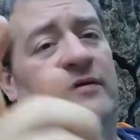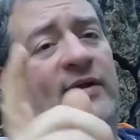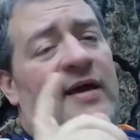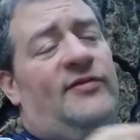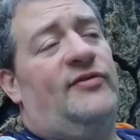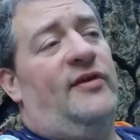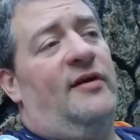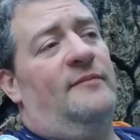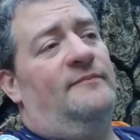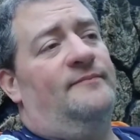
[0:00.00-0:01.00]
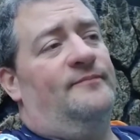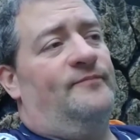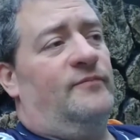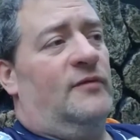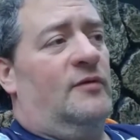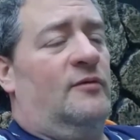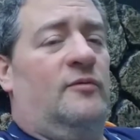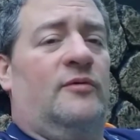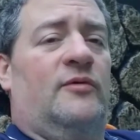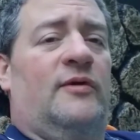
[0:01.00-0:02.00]
Next up,
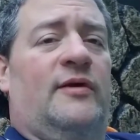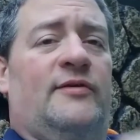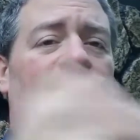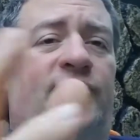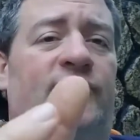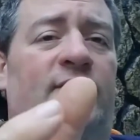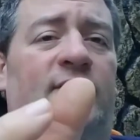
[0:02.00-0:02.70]
we're going to just